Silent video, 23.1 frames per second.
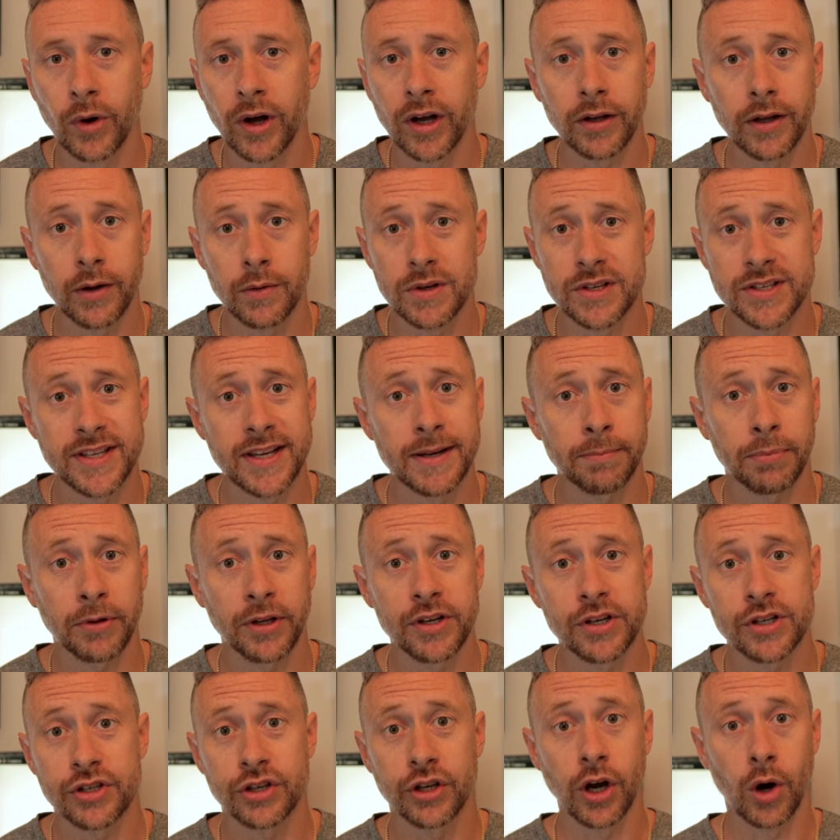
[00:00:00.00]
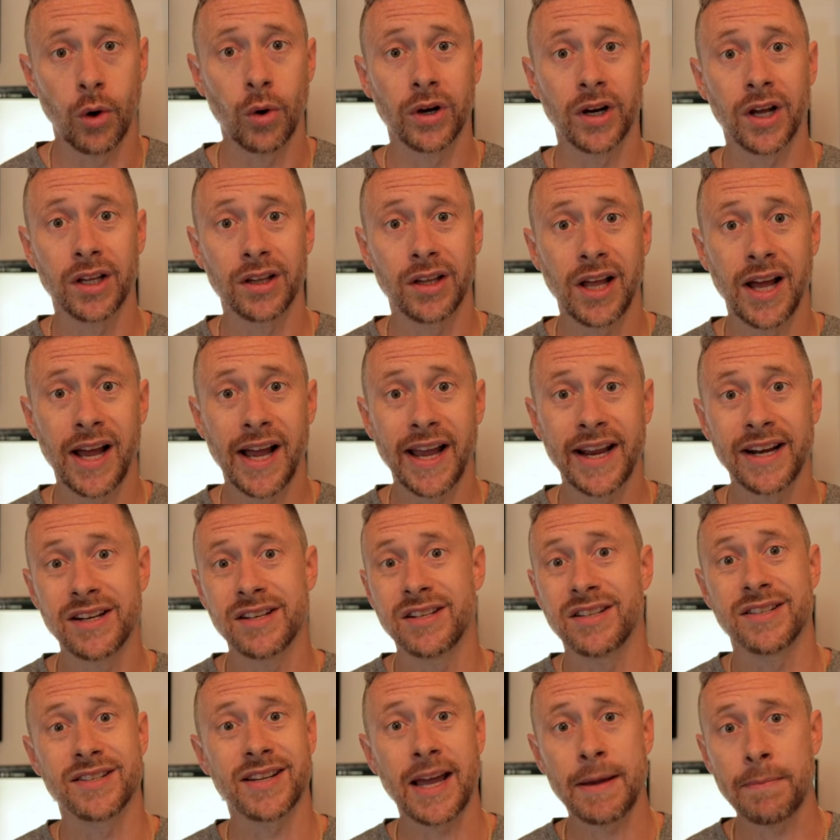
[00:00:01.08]
Well, it was simply just going online,
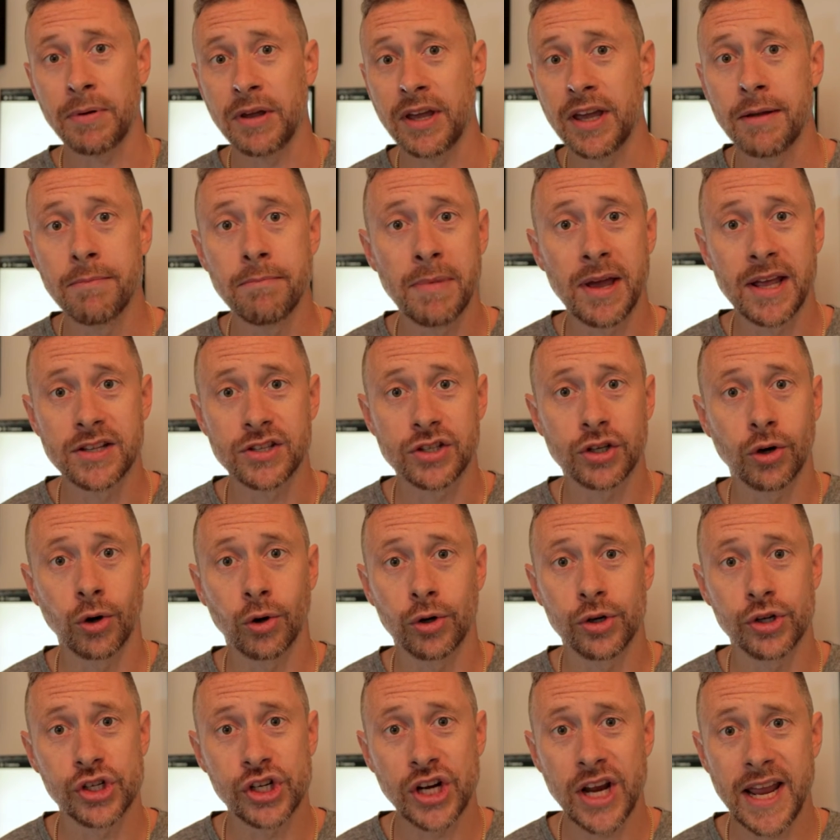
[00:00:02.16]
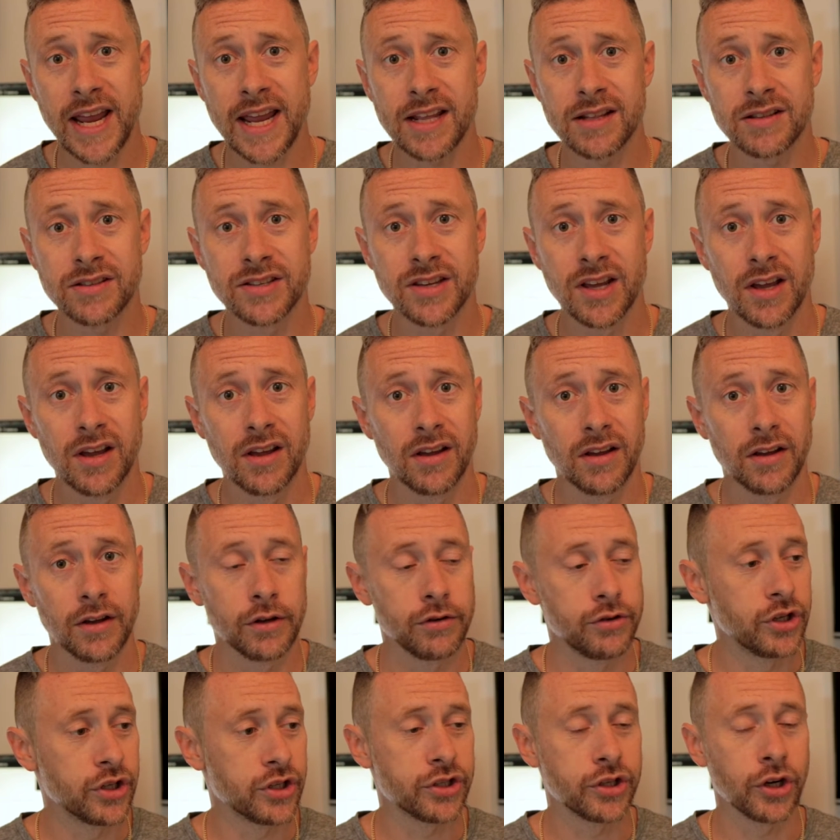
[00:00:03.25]
typing in men's gold chains,
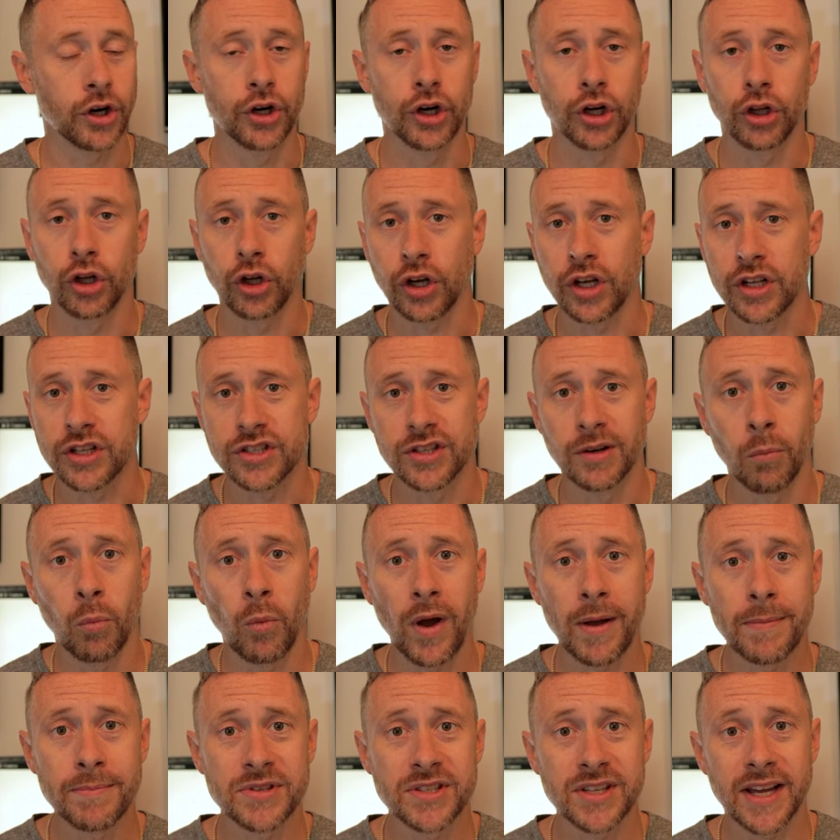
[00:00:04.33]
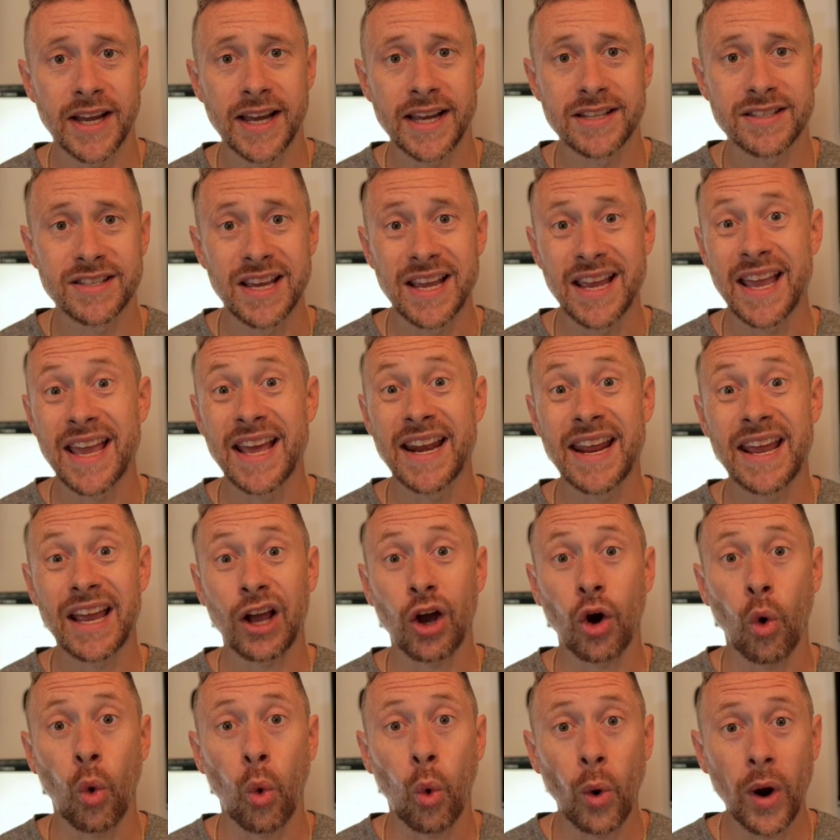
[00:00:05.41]
just starting to look at some websites, and it
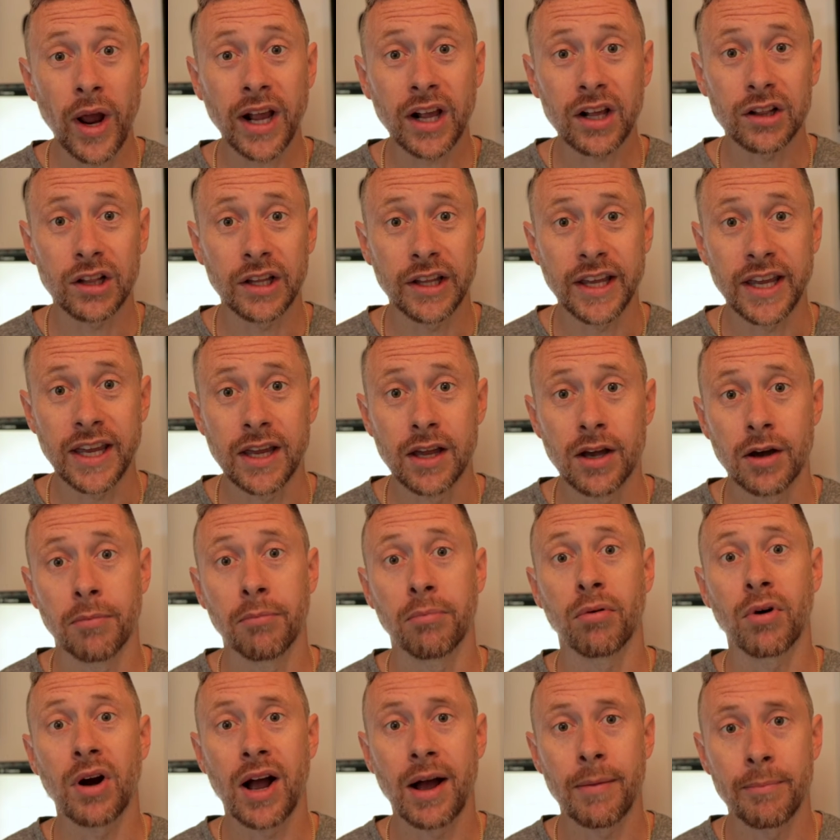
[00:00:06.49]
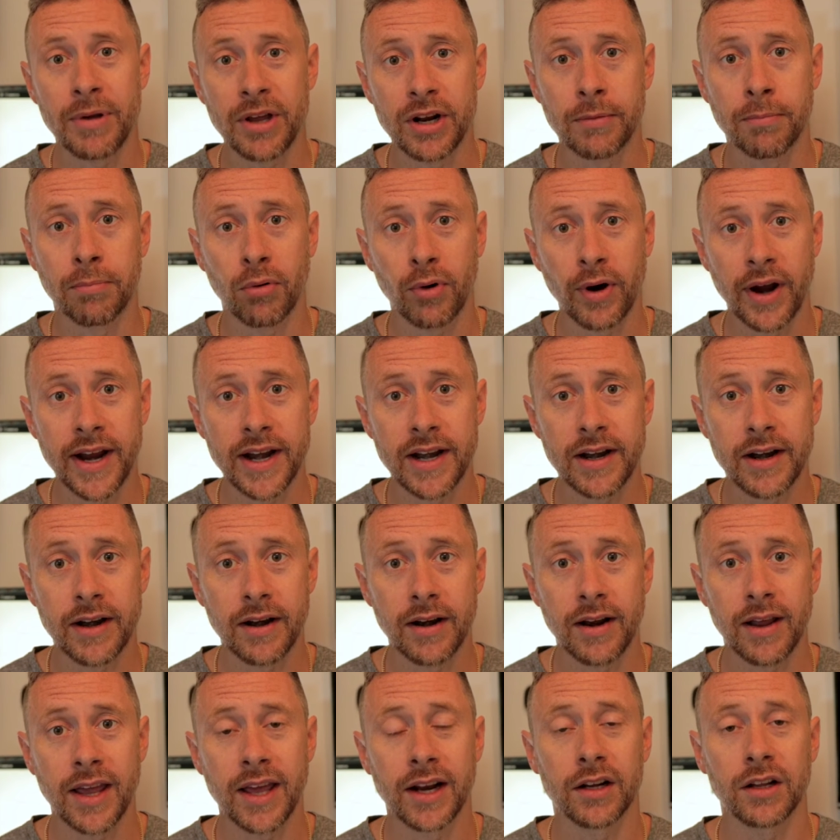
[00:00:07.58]
quickly brought me to Braden
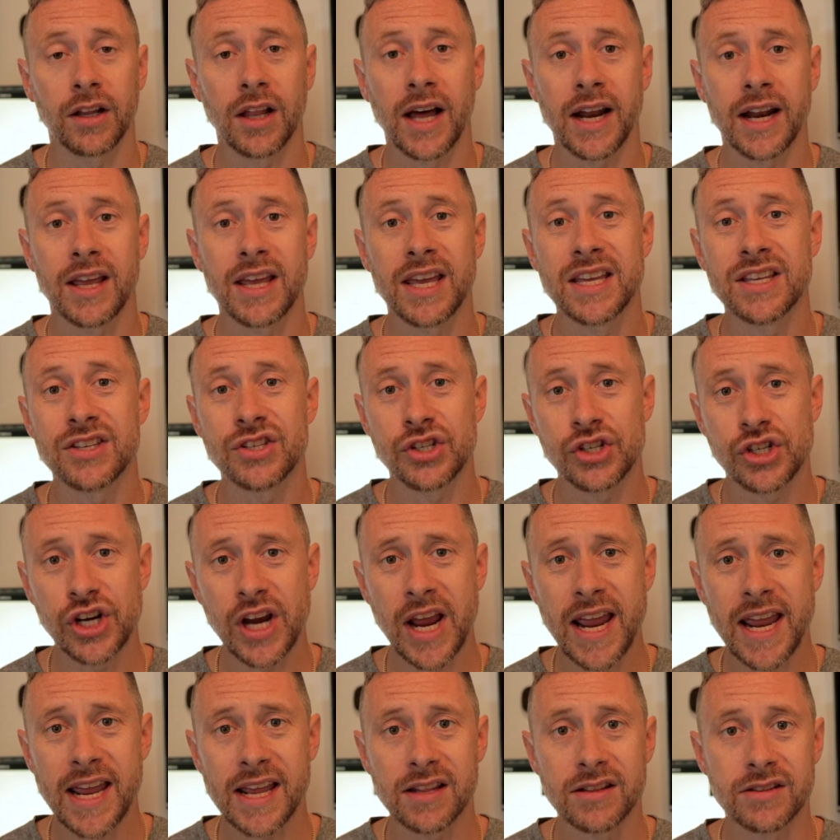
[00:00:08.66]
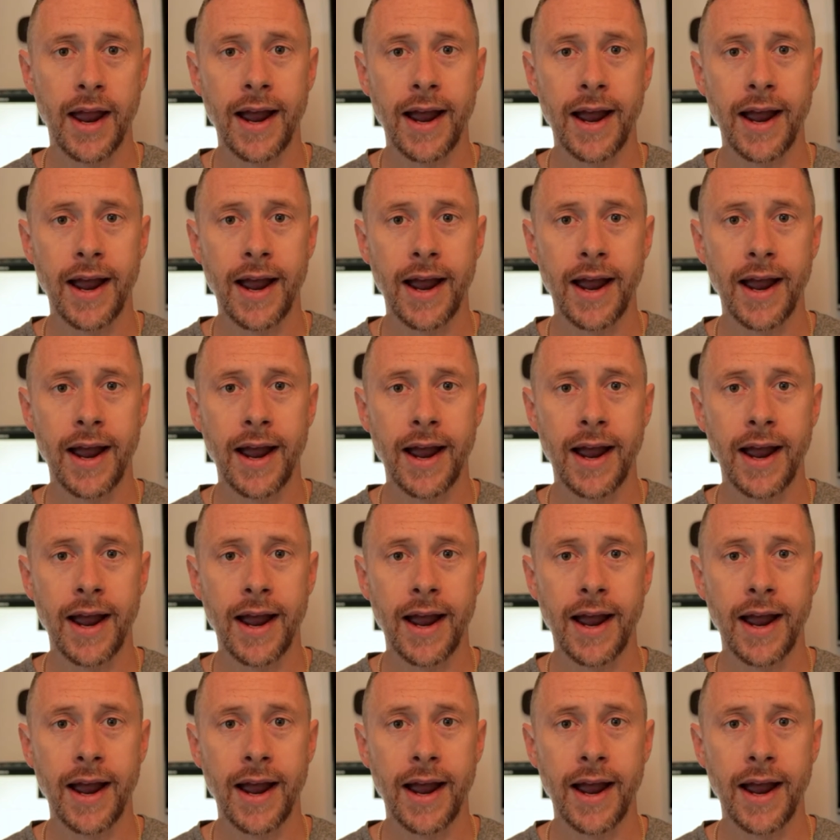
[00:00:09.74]
and a lot of his chains.